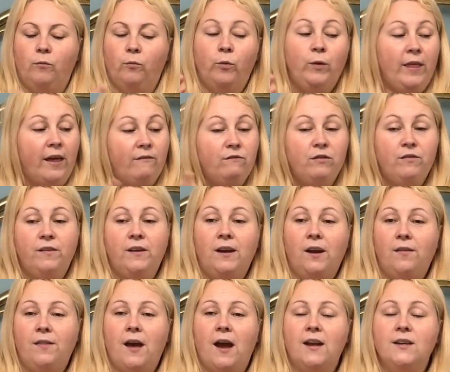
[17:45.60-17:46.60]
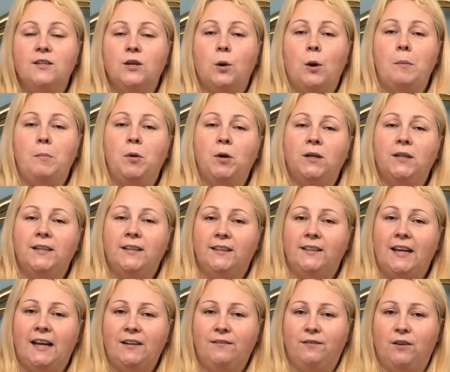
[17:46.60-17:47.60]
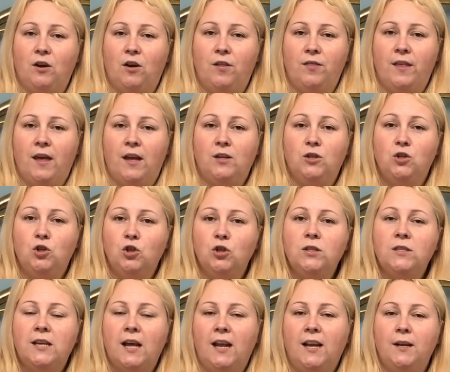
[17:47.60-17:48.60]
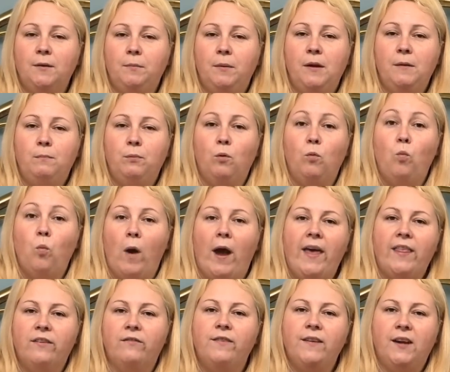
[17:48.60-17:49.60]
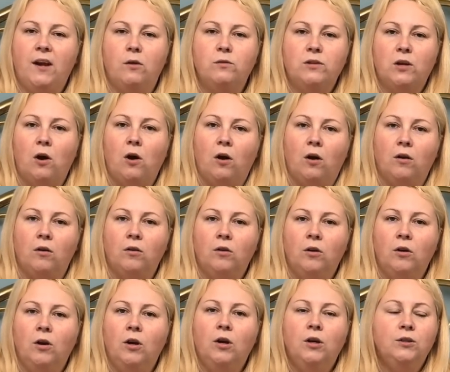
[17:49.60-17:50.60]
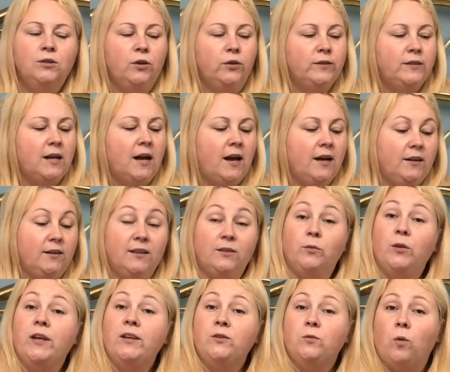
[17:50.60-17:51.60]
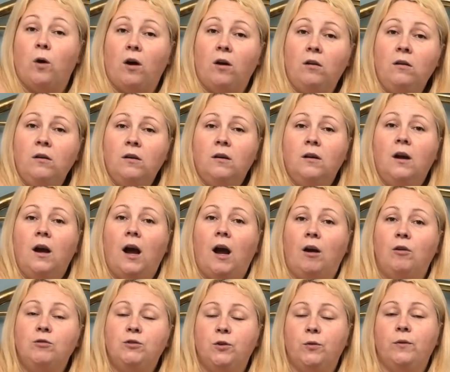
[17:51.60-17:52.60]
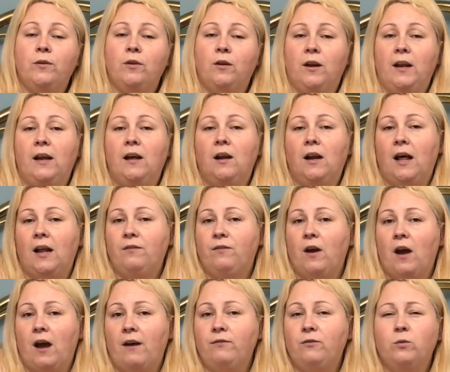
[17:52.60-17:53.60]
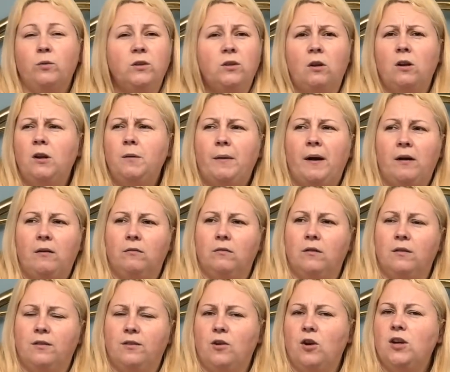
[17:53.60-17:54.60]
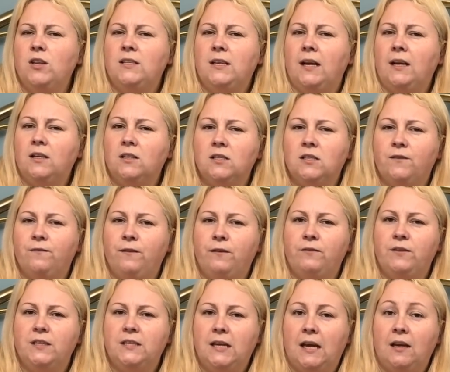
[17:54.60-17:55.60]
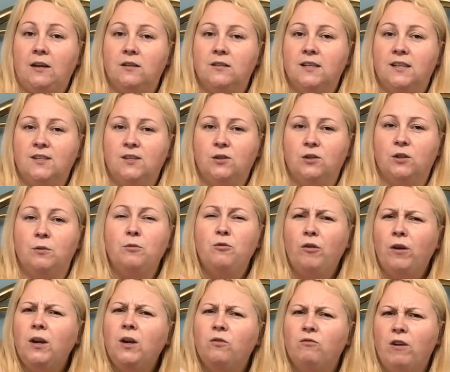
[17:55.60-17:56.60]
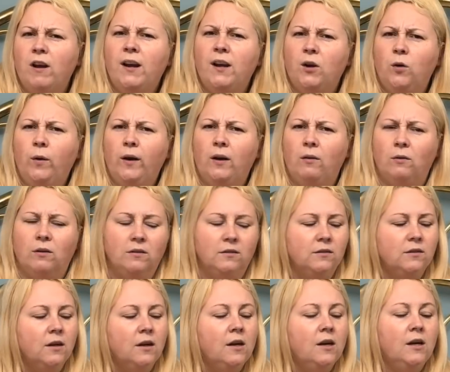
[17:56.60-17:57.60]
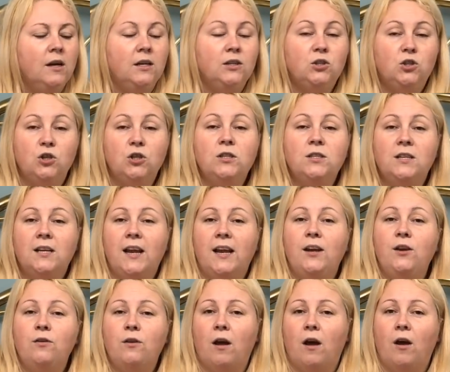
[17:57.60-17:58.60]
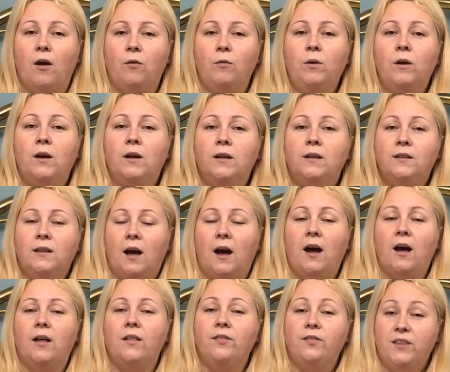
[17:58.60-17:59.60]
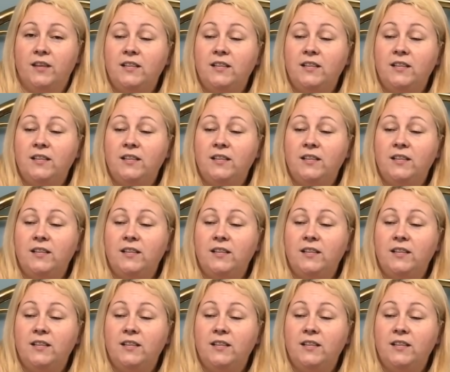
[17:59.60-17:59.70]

with every video that I do, I put a little advert on there just telling people where the videos are. So it's like this one, I'll do a little advert afterwards, only about 30 seconds to 50 seconds I do them. They're only really quick ones. It's just to let you know that